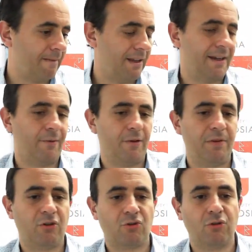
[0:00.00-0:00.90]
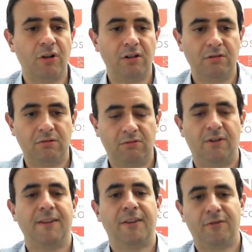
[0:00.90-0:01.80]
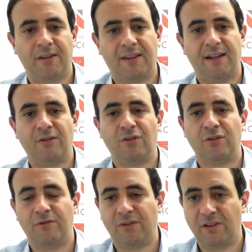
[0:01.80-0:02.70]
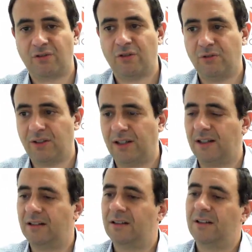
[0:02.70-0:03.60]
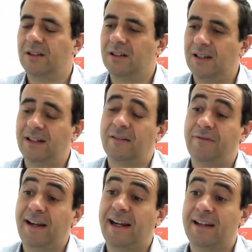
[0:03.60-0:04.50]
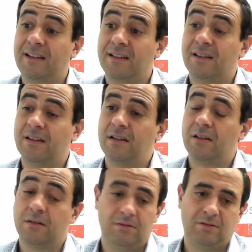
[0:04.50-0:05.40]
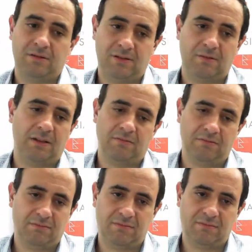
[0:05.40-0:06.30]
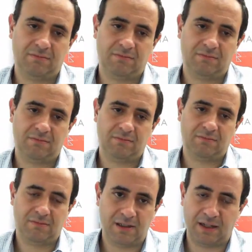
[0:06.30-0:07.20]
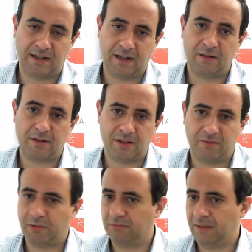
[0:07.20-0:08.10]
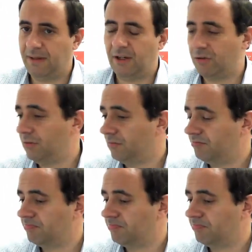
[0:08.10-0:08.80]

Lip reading: and I want to be short 1/3,000th of this hotel. And in fact, I mean, I'm getting ahead of myself, but imagine,